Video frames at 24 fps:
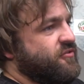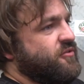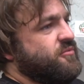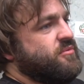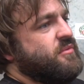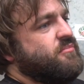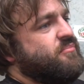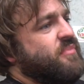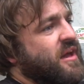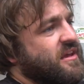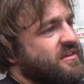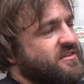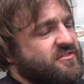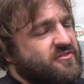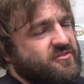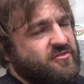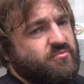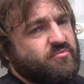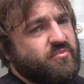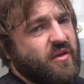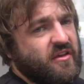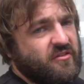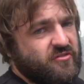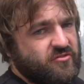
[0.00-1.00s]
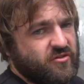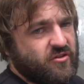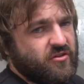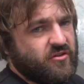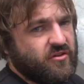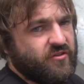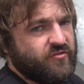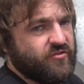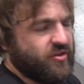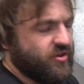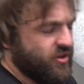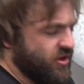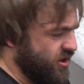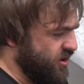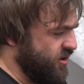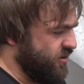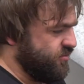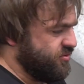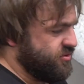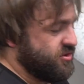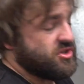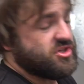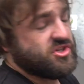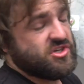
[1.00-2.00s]
from the base, base circle of the
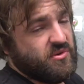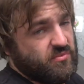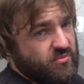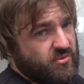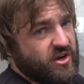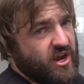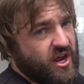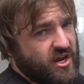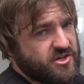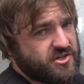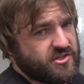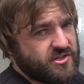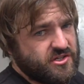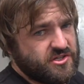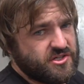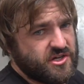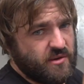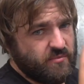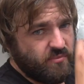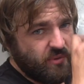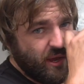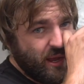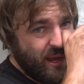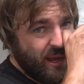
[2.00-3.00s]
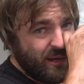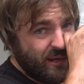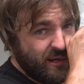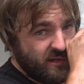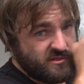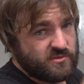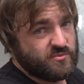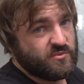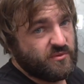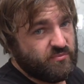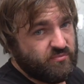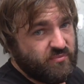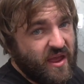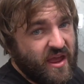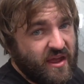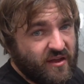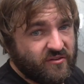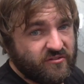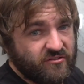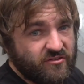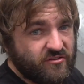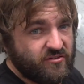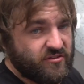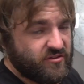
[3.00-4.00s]
lobe, the shim would actually jump out as it would
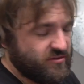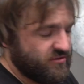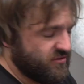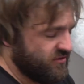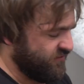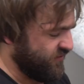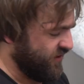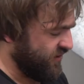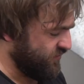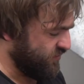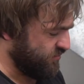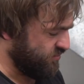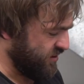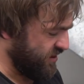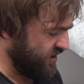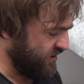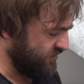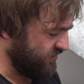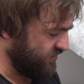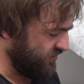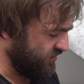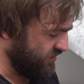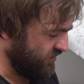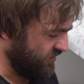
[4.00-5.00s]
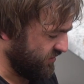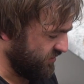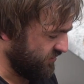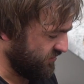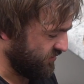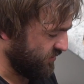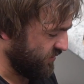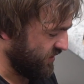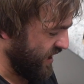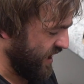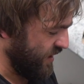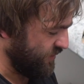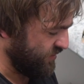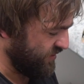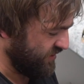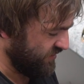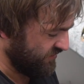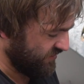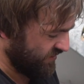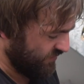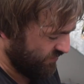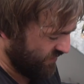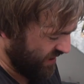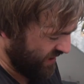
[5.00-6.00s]
bounce, the valve would bounce. So what happened
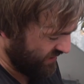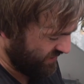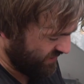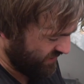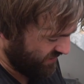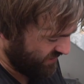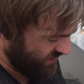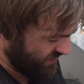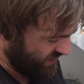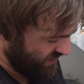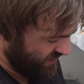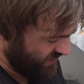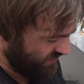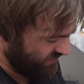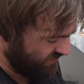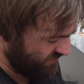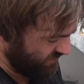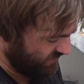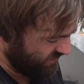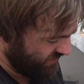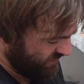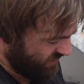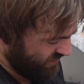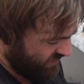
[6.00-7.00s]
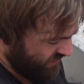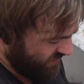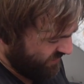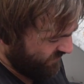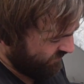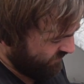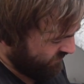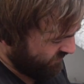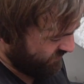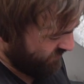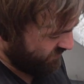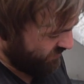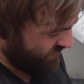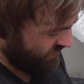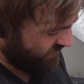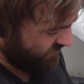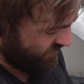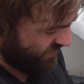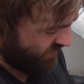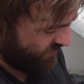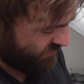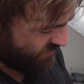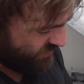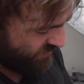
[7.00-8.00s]
is I made these. So I
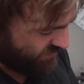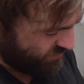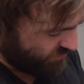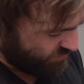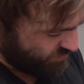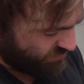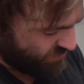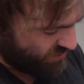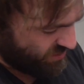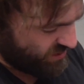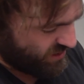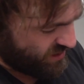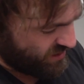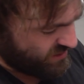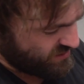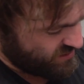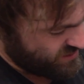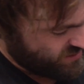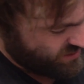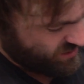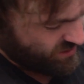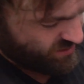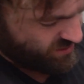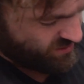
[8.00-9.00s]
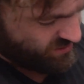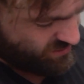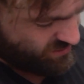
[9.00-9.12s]
developed a little product,